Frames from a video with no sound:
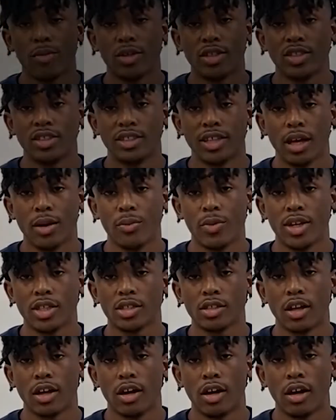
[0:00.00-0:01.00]
was 10
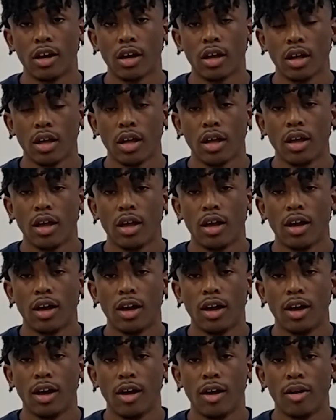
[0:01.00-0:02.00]
weeks long.
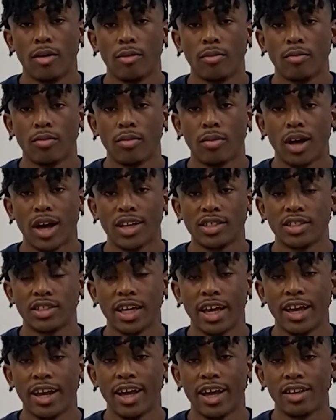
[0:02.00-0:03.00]
I
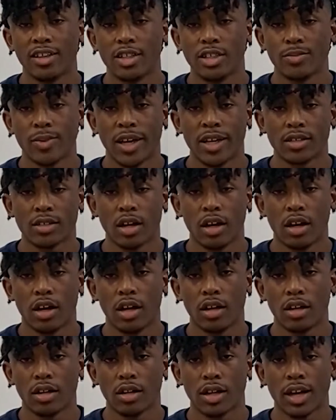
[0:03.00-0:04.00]
stayed at this place
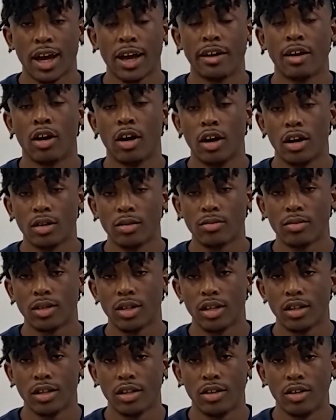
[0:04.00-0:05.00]
called Cotton Hall,
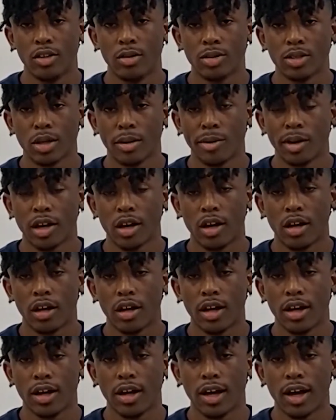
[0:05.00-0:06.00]
in the dormitory
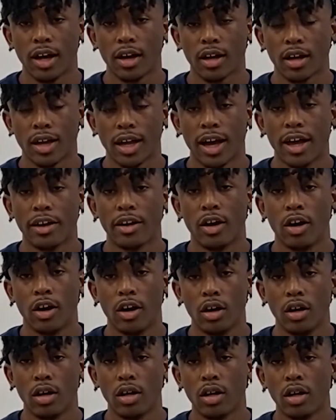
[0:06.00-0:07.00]
called Cotton
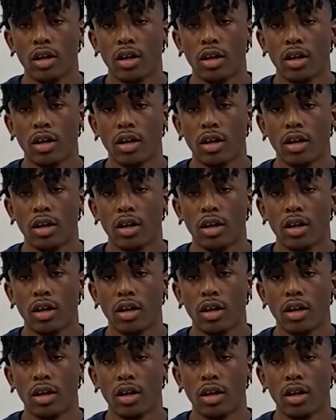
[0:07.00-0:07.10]
Hall.